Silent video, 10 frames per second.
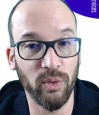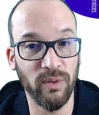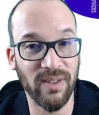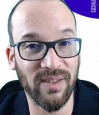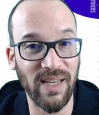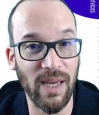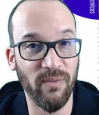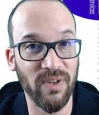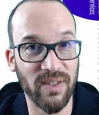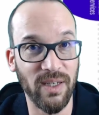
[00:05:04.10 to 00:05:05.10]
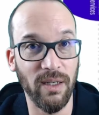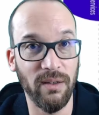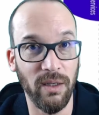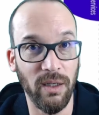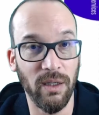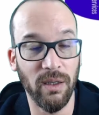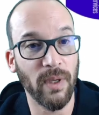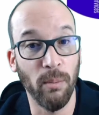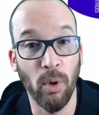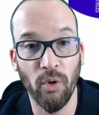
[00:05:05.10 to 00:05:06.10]
to the same vicinity,
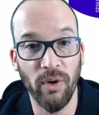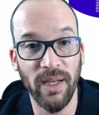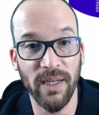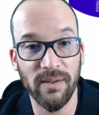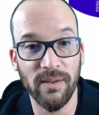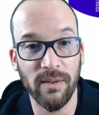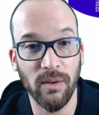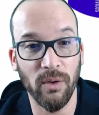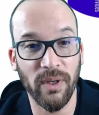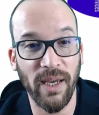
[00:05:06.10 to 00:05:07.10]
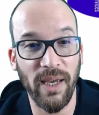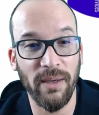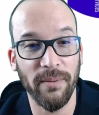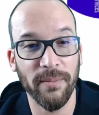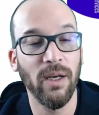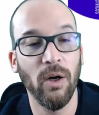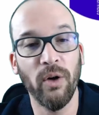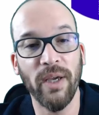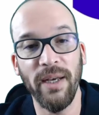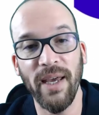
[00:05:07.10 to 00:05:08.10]
more or less, okay?
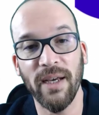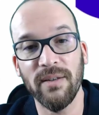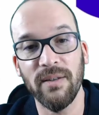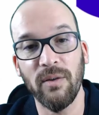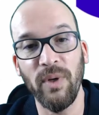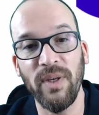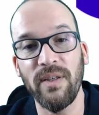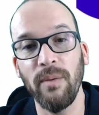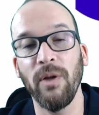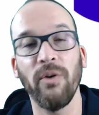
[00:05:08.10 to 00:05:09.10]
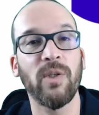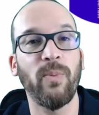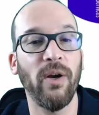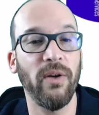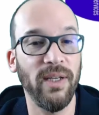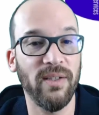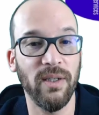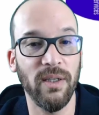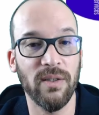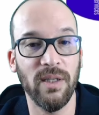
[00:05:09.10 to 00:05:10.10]
Okay, next, 3 similar expired
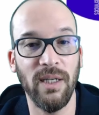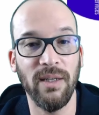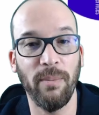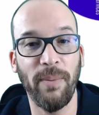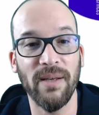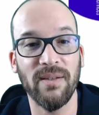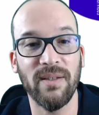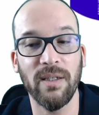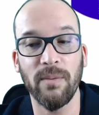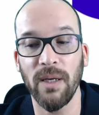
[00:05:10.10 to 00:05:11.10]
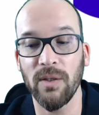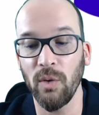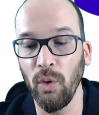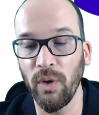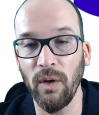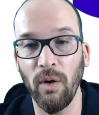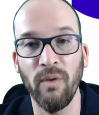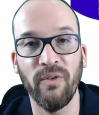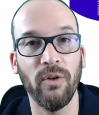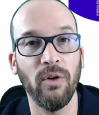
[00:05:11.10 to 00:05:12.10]
listings in the past 6 months. So look
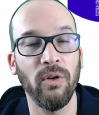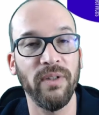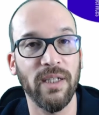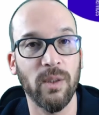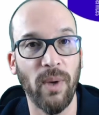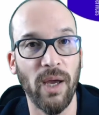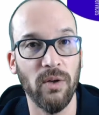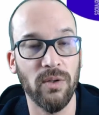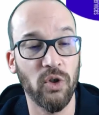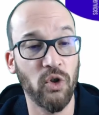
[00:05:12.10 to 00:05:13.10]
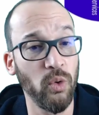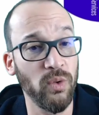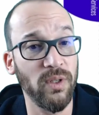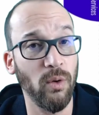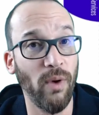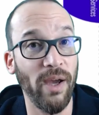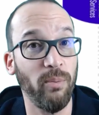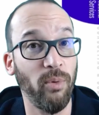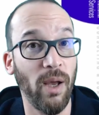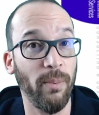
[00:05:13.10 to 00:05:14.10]
over all the expireds, choose the right
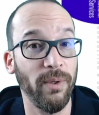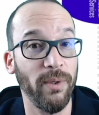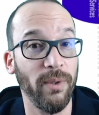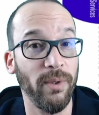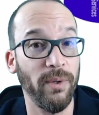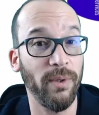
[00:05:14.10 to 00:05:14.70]
properties